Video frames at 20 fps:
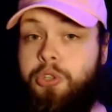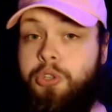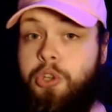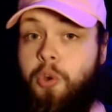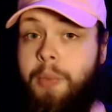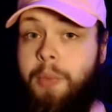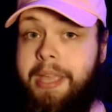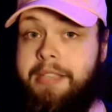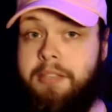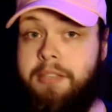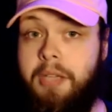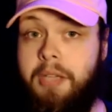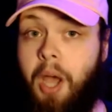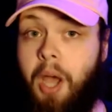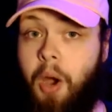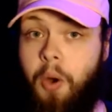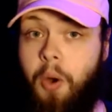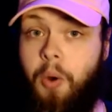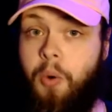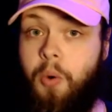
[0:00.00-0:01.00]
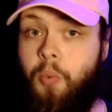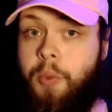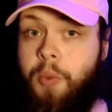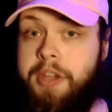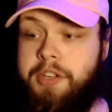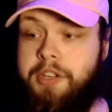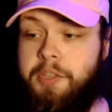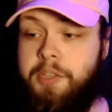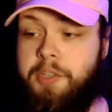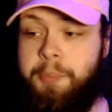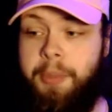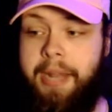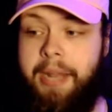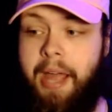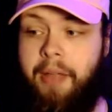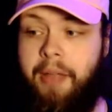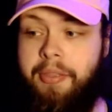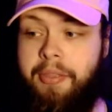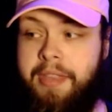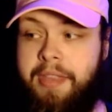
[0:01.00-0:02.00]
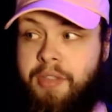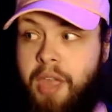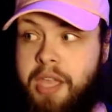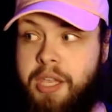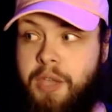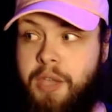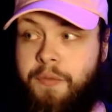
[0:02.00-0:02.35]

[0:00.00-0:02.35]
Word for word: 2 weeks ago, we just put out the thank you for